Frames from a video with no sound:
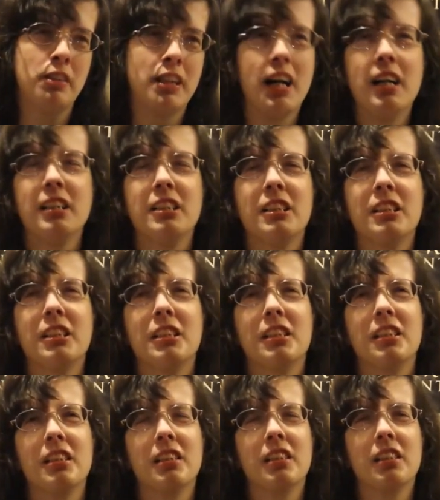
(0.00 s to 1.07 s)

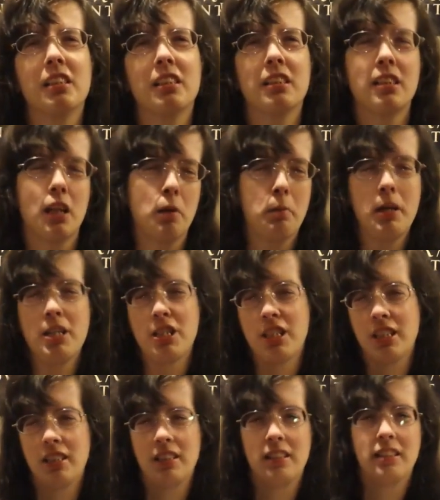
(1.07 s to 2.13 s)
gush,
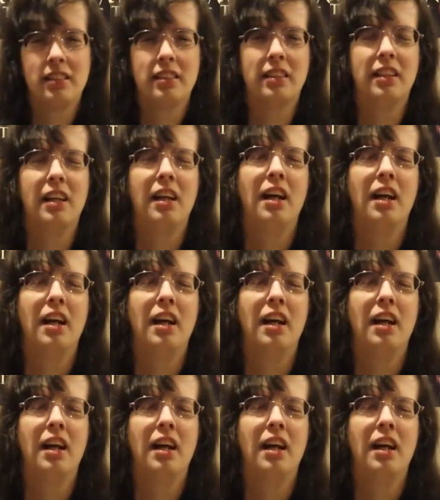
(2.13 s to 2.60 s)
celebration